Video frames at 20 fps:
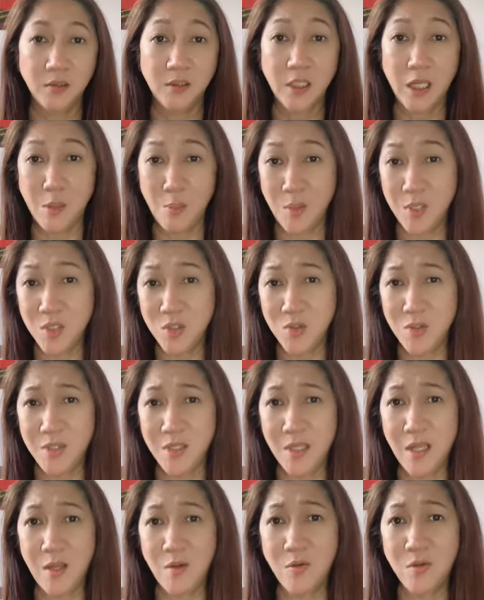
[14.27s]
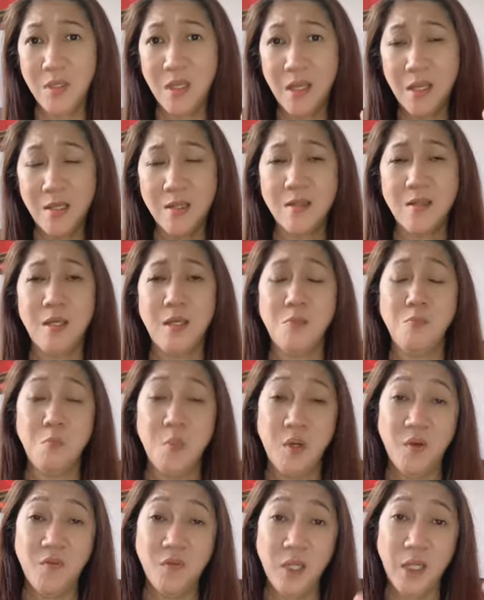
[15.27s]
tablet so that I could get that
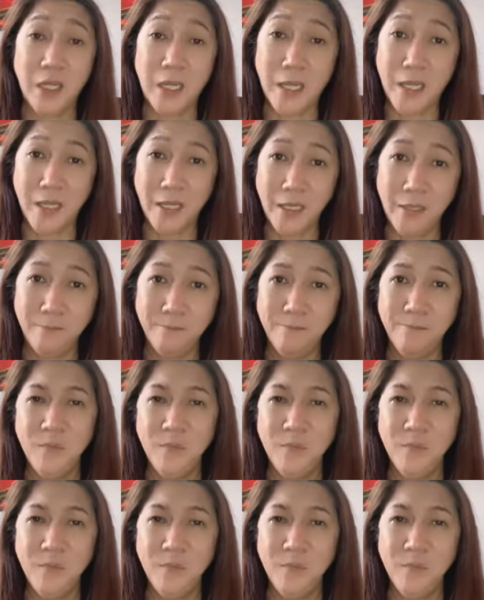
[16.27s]
perfect lighting.